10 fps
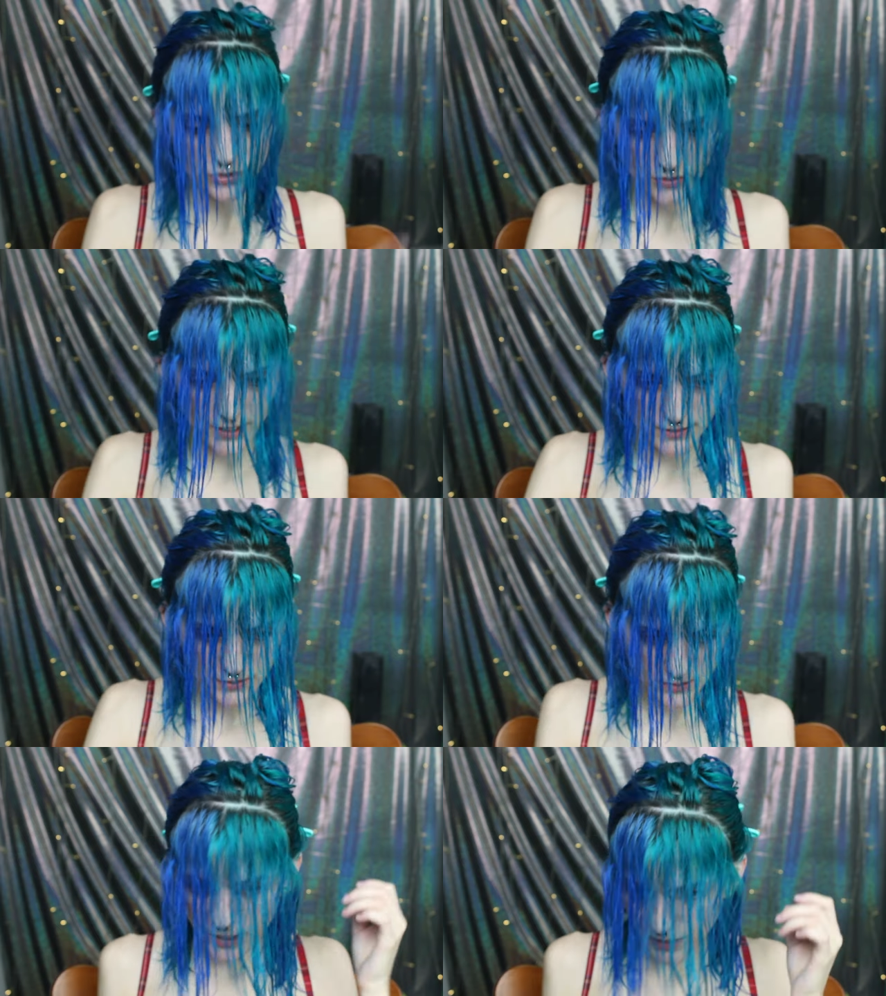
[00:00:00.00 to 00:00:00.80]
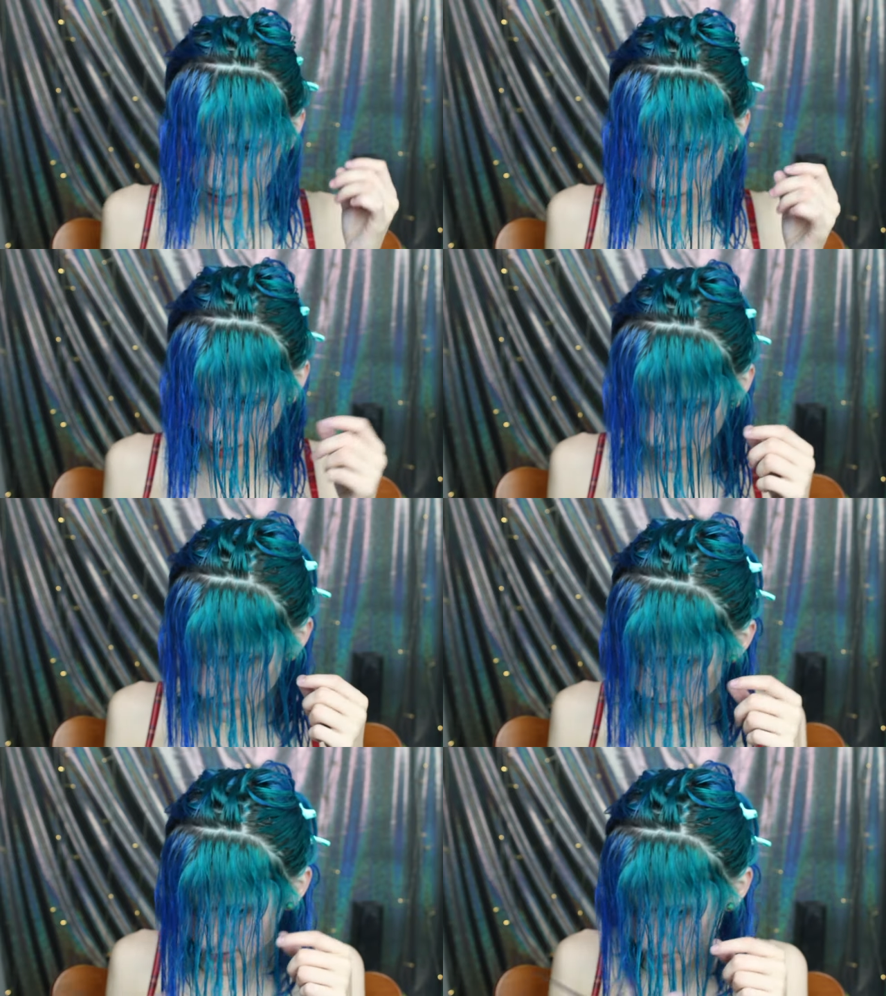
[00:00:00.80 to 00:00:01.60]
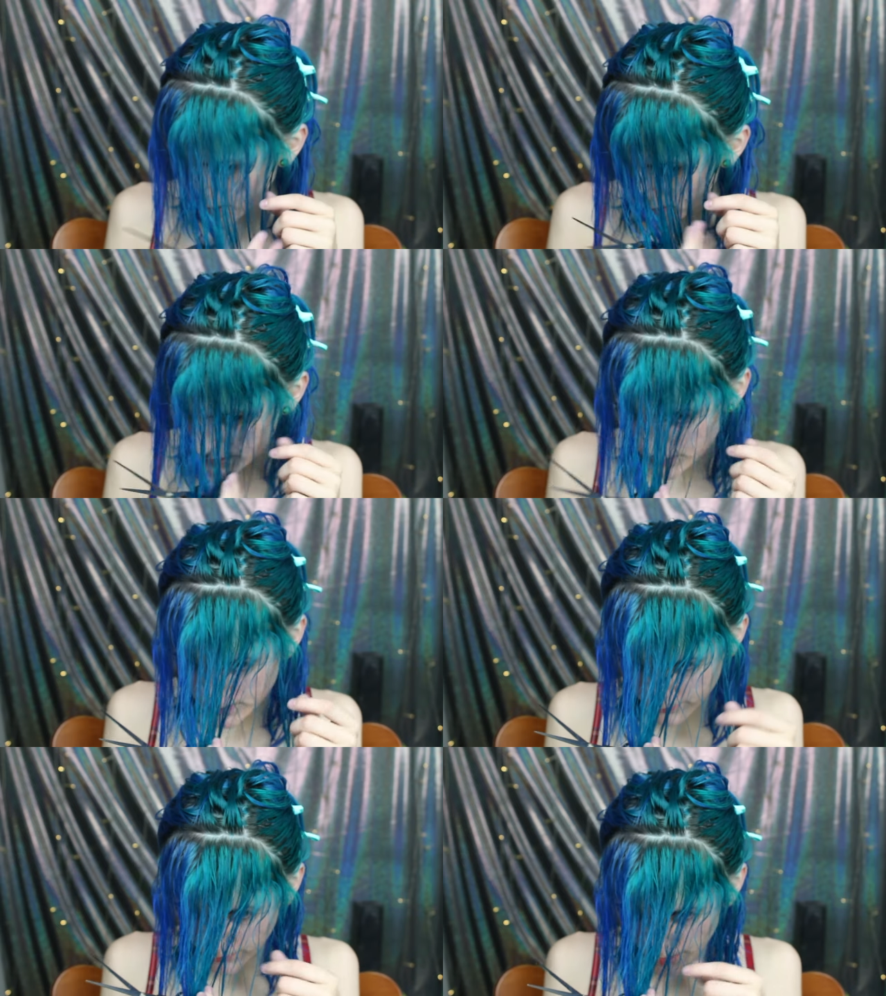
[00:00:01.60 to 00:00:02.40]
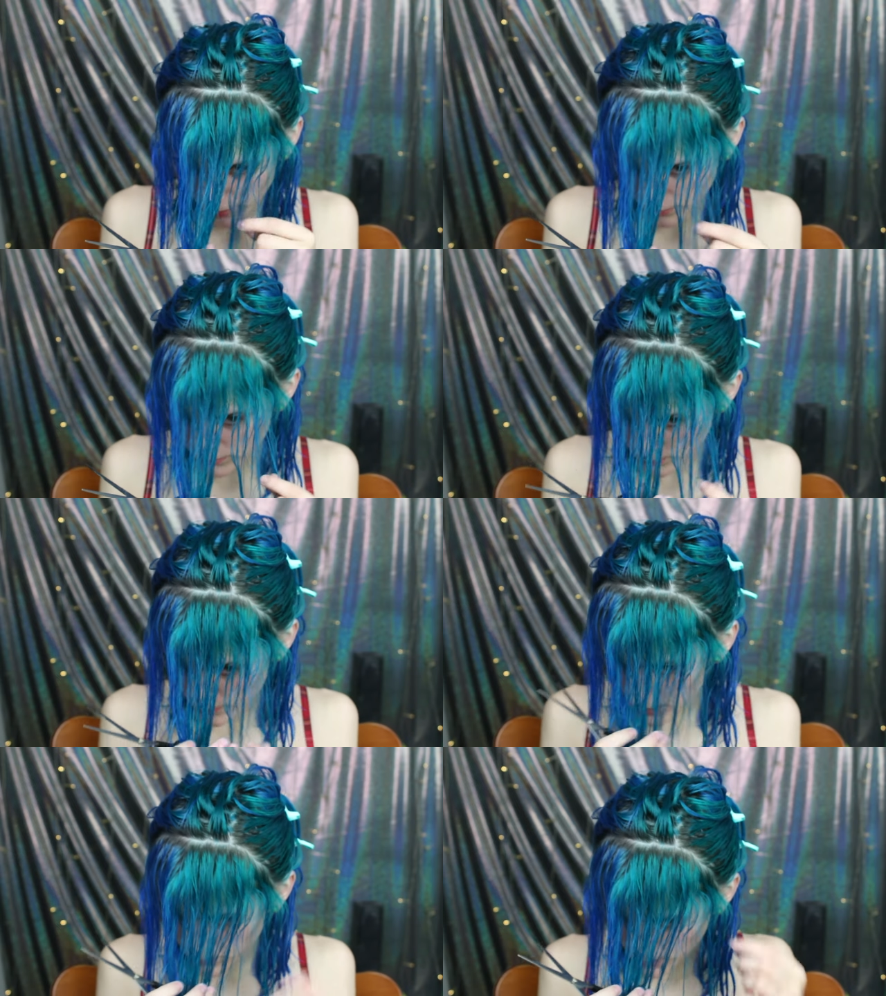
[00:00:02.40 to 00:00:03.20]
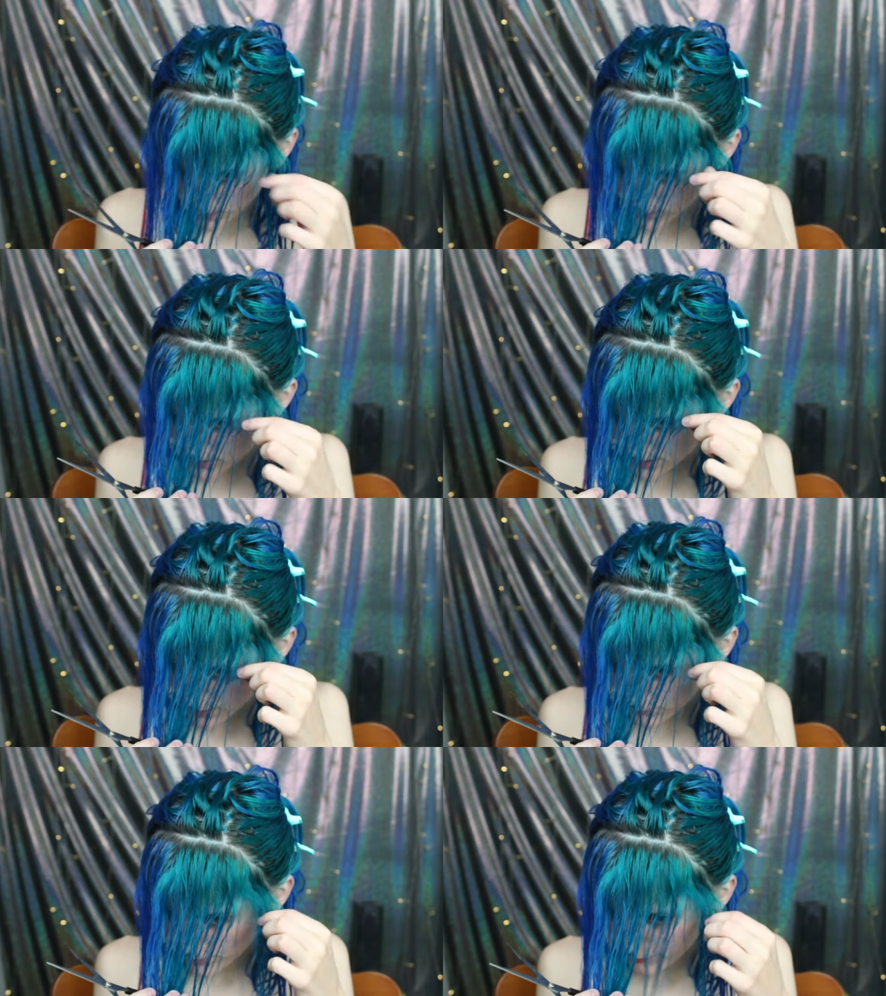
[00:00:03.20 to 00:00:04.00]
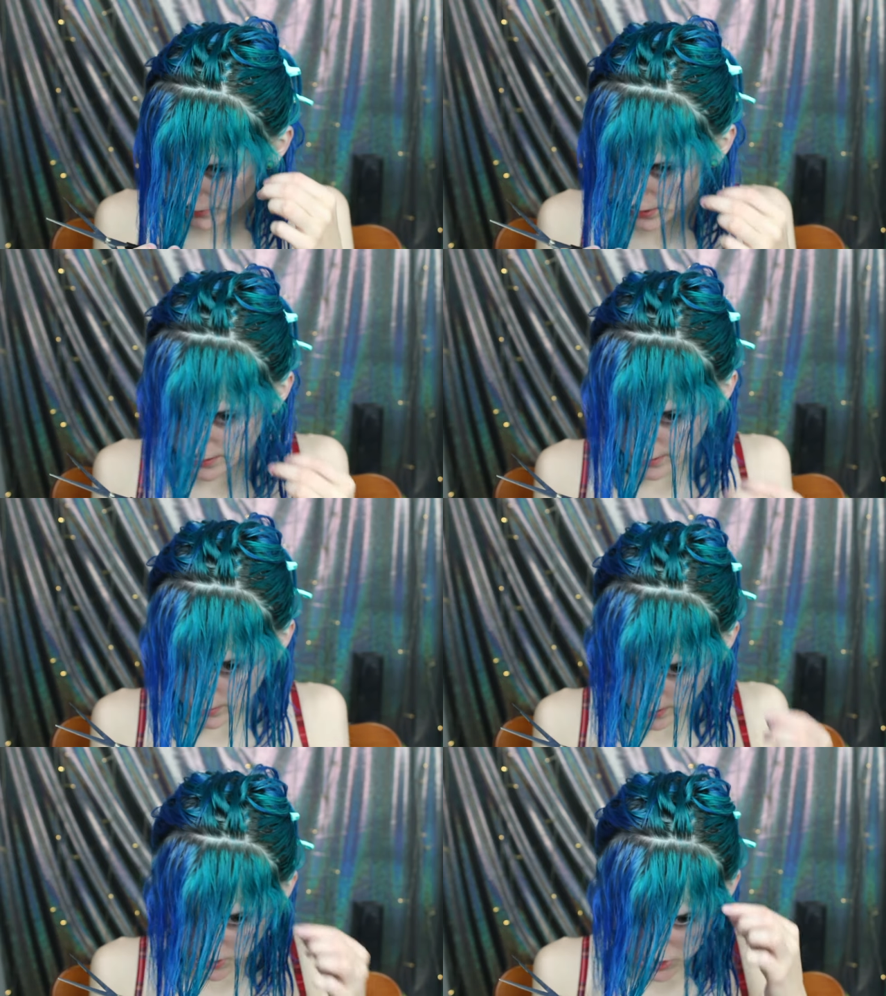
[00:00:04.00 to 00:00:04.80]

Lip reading: No face is visible, so there are no lips to read.